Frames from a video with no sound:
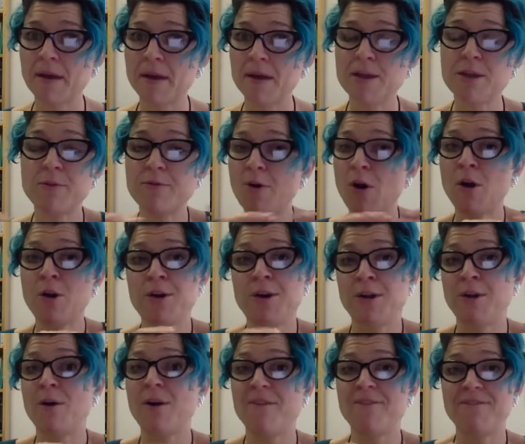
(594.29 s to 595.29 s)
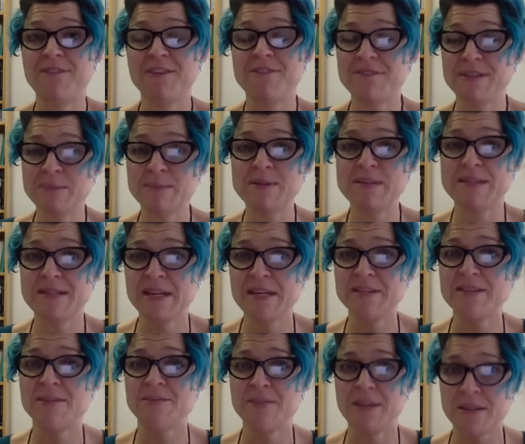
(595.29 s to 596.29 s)
you've only got
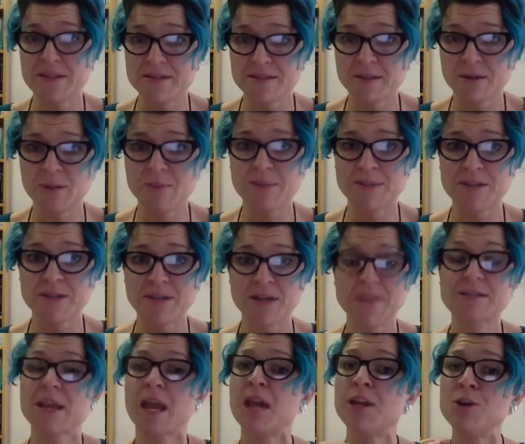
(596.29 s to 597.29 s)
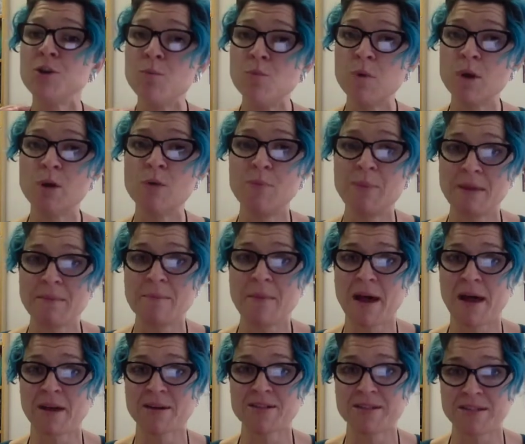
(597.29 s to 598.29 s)
50% of the assignment task and you will be
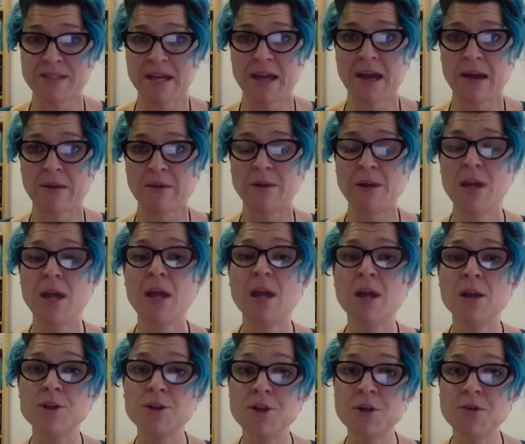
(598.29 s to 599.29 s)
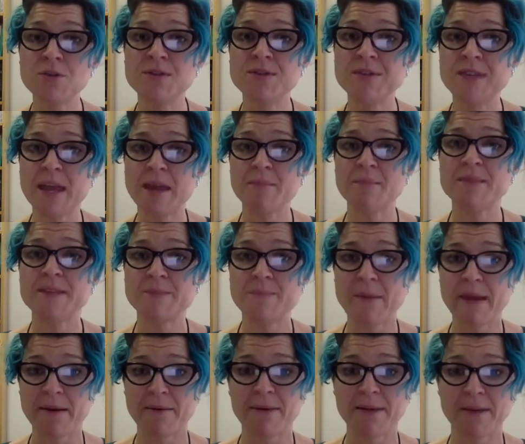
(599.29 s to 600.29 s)
marked down. Use them
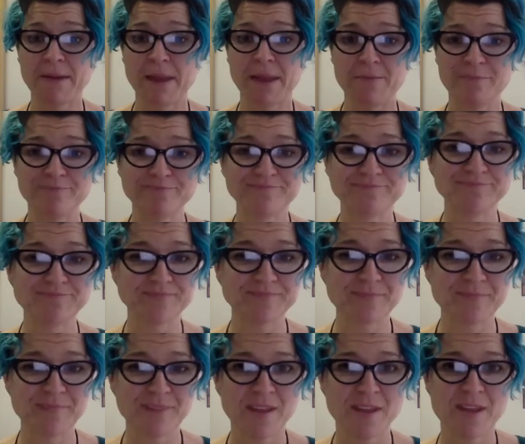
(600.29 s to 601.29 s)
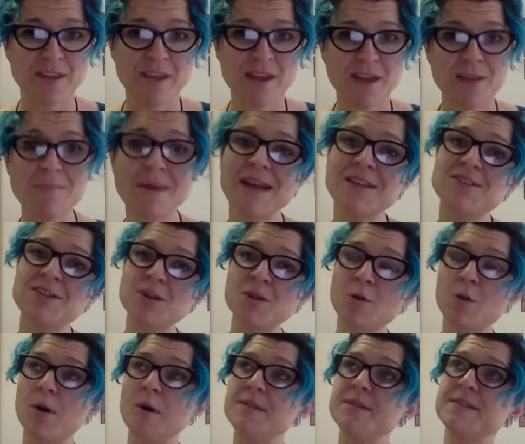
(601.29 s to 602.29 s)
sparingly. Imagine
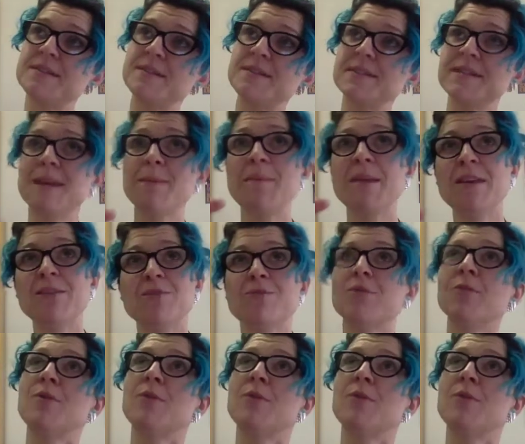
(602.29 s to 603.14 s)
quotes skipping through